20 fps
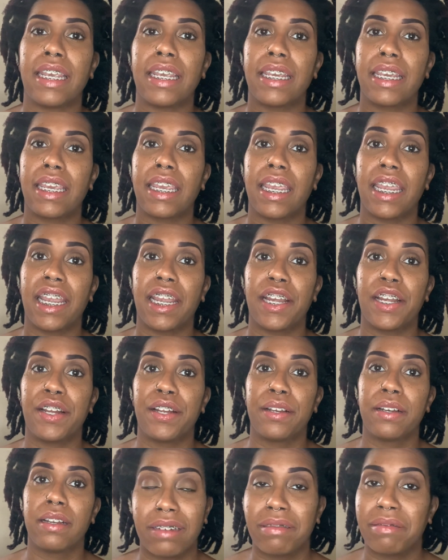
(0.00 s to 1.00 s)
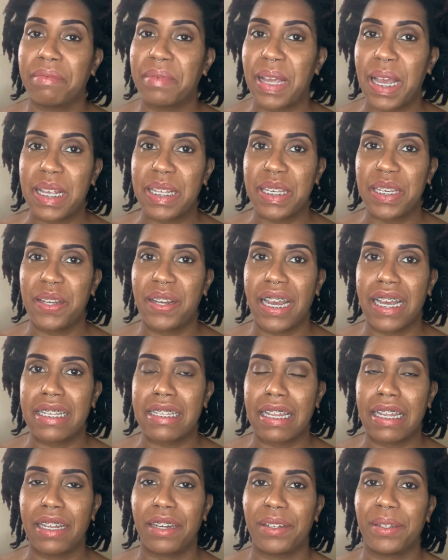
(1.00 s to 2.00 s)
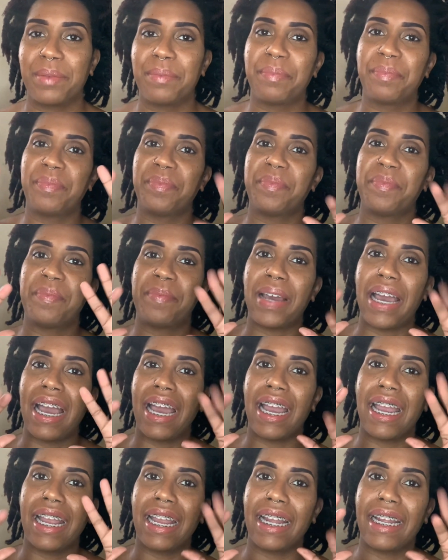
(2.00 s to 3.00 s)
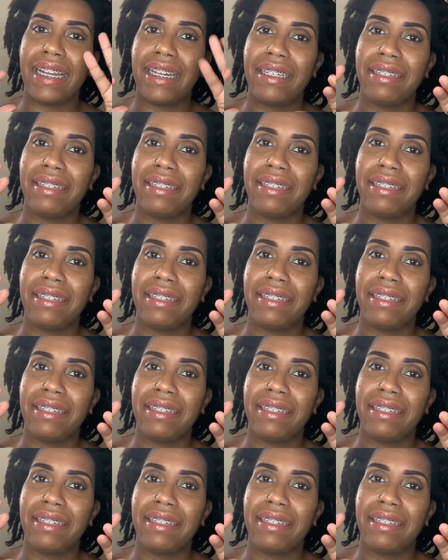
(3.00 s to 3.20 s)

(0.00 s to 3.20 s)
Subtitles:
care. I'll see you guys later. Bye.